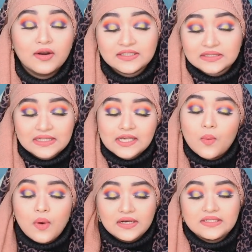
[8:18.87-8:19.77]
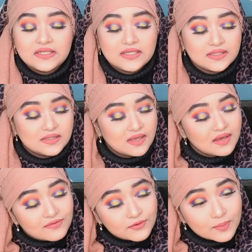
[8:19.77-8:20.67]
Honestly, quality is
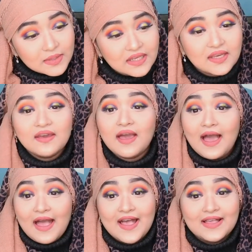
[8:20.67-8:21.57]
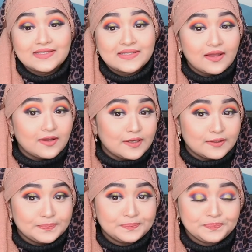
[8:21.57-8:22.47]
key for me as,
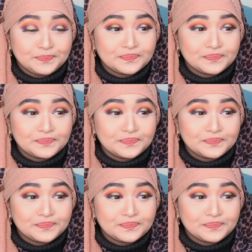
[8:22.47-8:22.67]
um,